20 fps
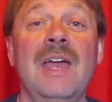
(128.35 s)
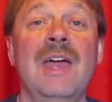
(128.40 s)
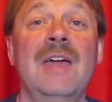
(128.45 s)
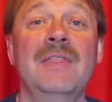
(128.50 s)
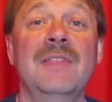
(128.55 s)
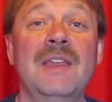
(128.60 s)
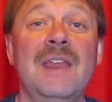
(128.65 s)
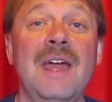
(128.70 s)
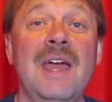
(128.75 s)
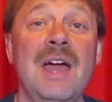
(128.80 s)

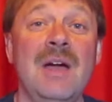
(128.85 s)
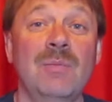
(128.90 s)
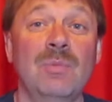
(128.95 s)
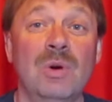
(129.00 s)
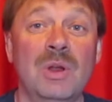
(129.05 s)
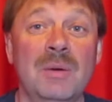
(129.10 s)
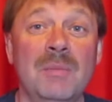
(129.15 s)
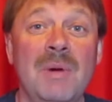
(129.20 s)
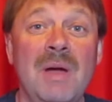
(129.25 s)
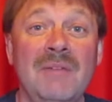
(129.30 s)
And then I had
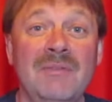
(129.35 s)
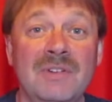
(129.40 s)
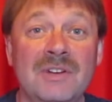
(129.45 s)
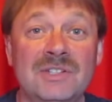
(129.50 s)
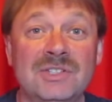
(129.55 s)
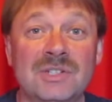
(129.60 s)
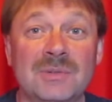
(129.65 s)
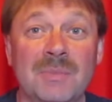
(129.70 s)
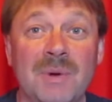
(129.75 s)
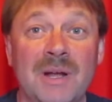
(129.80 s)
one of my
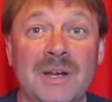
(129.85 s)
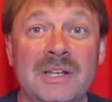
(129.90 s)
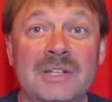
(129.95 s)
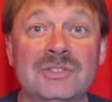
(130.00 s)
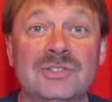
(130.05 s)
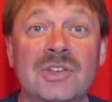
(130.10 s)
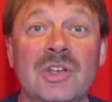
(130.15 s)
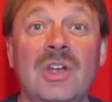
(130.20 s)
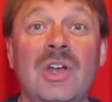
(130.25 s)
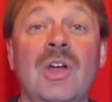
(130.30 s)
fishing
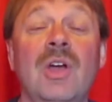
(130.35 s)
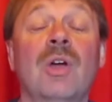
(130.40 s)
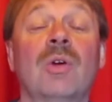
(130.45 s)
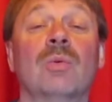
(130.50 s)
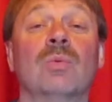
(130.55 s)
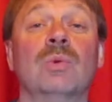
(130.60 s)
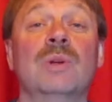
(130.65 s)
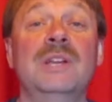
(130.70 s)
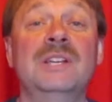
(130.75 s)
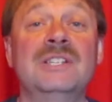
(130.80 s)
buddies
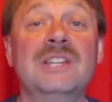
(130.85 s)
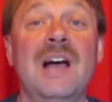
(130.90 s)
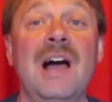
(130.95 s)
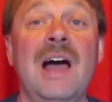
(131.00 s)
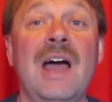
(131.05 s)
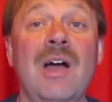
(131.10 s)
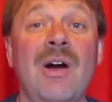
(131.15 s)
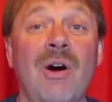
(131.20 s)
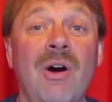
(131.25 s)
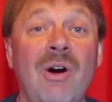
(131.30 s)
retie
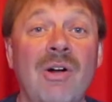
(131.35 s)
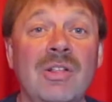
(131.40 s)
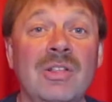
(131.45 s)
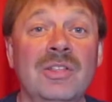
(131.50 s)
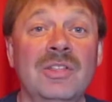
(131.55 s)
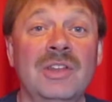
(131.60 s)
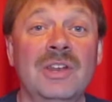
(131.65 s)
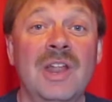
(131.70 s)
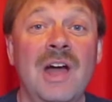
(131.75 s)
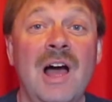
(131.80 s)
all
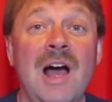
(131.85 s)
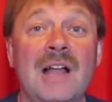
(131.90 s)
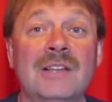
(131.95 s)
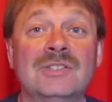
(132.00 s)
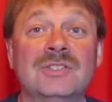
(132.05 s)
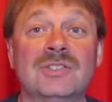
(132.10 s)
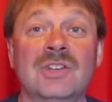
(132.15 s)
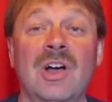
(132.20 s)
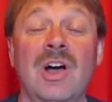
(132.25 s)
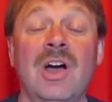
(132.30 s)
of the
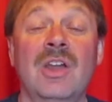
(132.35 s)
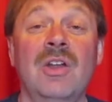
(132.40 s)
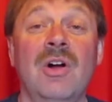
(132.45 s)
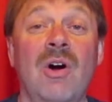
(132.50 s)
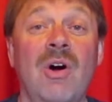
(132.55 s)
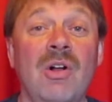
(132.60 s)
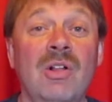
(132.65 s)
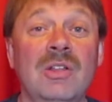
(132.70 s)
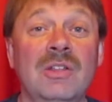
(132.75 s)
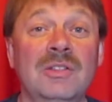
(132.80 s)
knots on
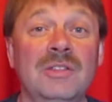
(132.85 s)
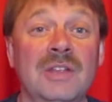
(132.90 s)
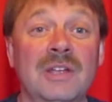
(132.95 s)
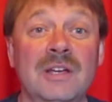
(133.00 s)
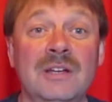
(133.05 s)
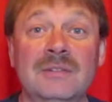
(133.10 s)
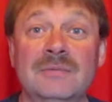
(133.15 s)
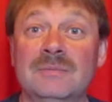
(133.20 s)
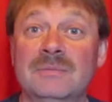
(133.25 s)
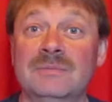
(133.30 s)
all of
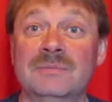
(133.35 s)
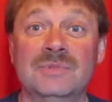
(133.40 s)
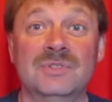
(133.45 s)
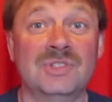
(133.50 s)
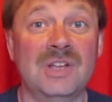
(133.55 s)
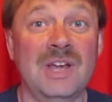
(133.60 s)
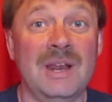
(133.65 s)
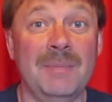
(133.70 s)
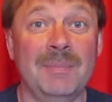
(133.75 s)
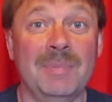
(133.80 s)
the
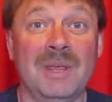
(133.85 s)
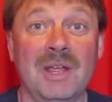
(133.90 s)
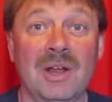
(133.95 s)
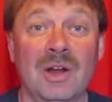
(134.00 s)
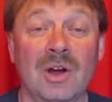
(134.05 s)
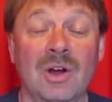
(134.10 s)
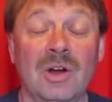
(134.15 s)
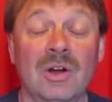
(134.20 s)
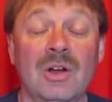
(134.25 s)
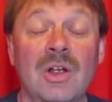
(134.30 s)
setup
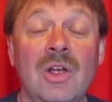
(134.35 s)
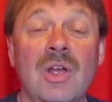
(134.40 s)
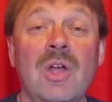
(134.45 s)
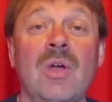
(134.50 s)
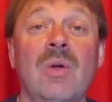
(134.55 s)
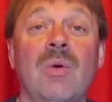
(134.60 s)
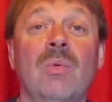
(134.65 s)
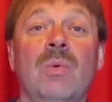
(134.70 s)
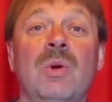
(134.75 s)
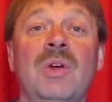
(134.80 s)
gear
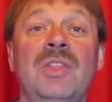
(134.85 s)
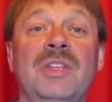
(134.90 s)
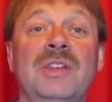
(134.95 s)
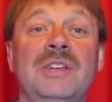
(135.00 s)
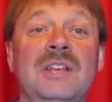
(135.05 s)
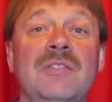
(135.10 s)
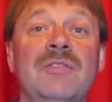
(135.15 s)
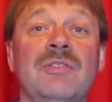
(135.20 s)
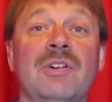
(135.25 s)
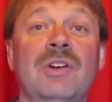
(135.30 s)
with a
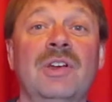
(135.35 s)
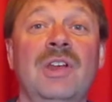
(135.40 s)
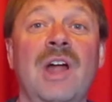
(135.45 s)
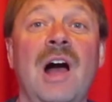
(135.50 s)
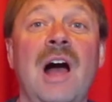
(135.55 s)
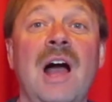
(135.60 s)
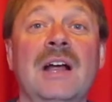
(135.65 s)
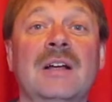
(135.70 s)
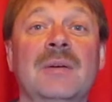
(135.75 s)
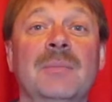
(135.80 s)
different
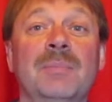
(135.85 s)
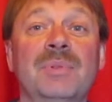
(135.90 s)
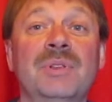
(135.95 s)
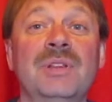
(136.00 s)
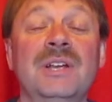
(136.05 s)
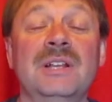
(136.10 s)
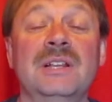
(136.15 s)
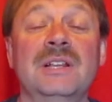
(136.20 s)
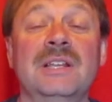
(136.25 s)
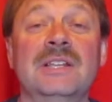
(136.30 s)
knot
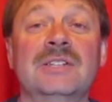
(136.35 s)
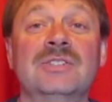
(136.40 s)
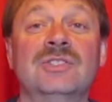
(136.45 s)
completely.